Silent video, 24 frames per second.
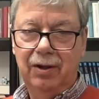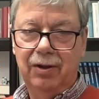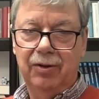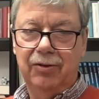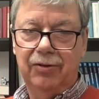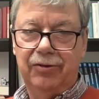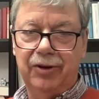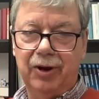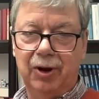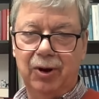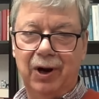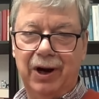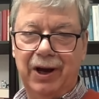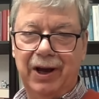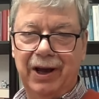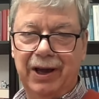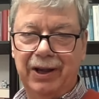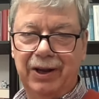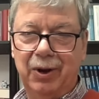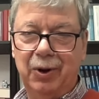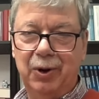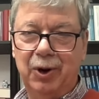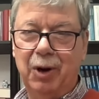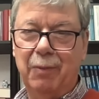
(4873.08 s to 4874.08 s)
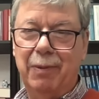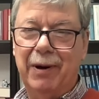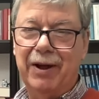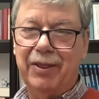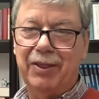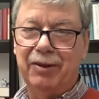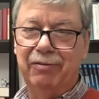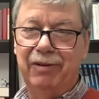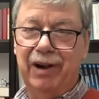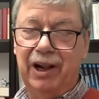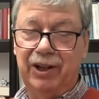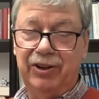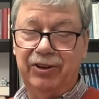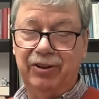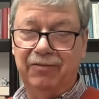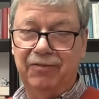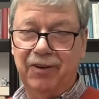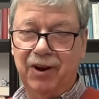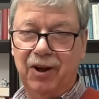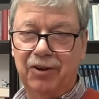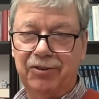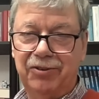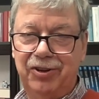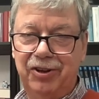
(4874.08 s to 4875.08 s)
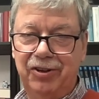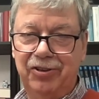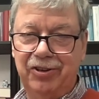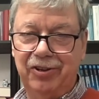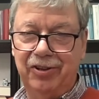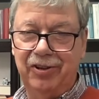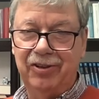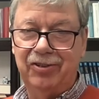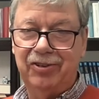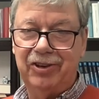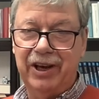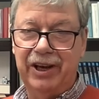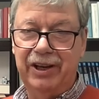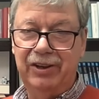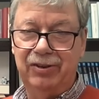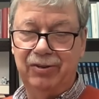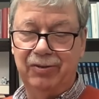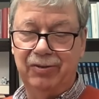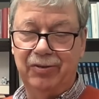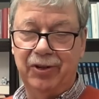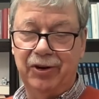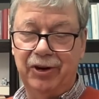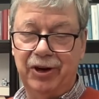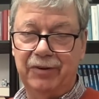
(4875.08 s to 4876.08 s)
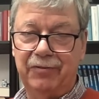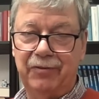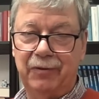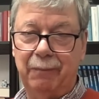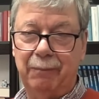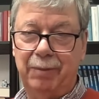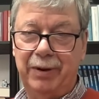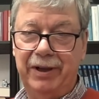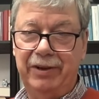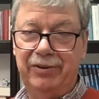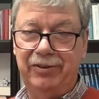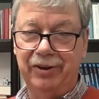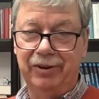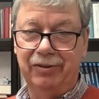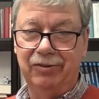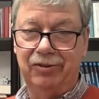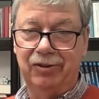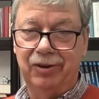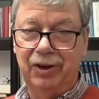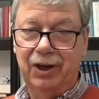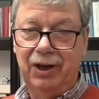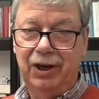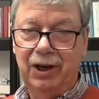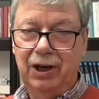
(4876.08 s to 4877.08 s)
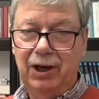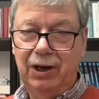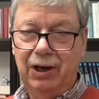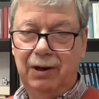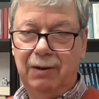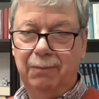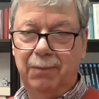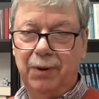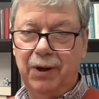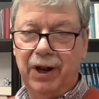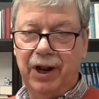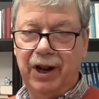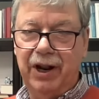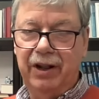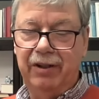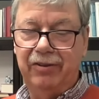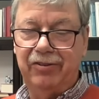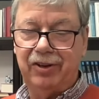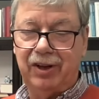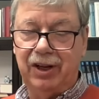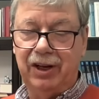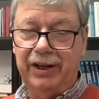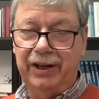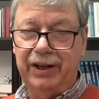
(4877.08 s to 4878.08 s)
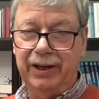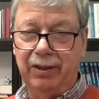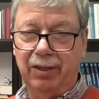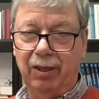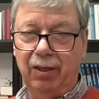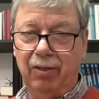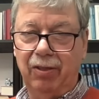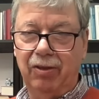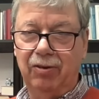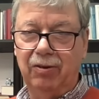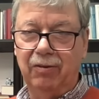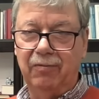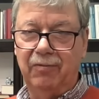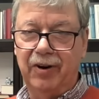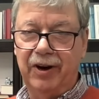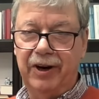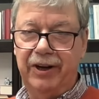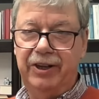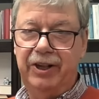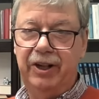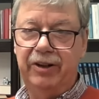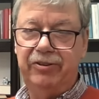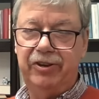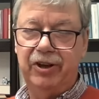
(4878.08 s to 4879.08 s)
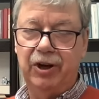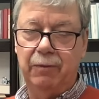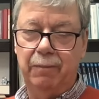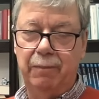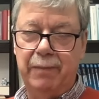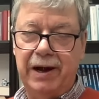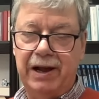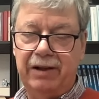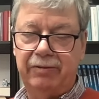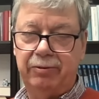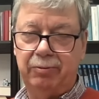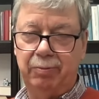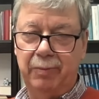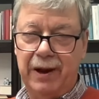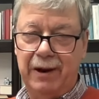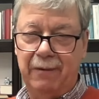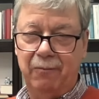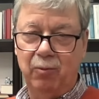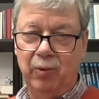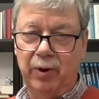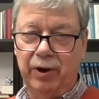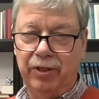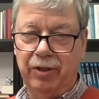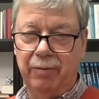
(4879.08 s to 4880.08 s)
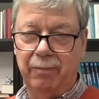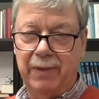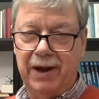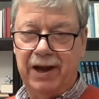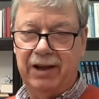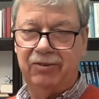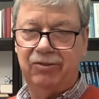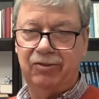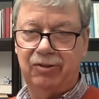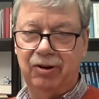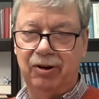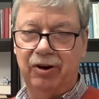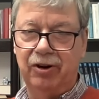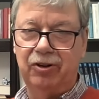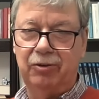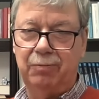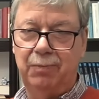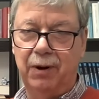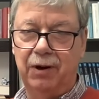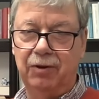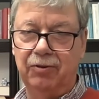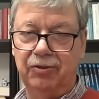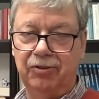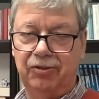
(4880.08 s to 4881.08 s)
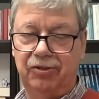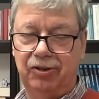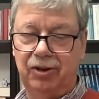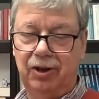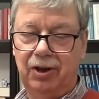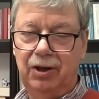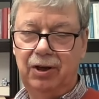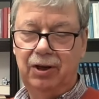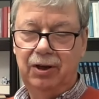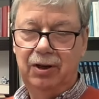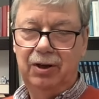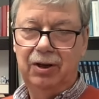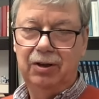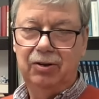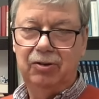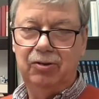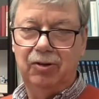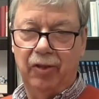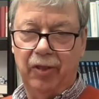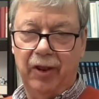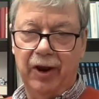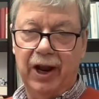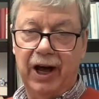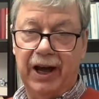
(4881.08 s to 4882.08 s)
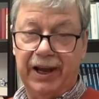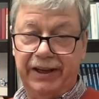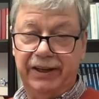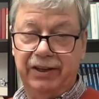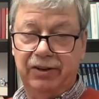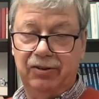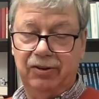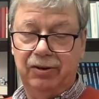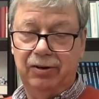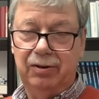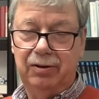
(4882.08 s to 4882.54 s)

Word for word: So I, I don't know about the relative velocities in this case of the different pieces, but it is clear that there's a very detailed mass map where the mass corresponds to the light,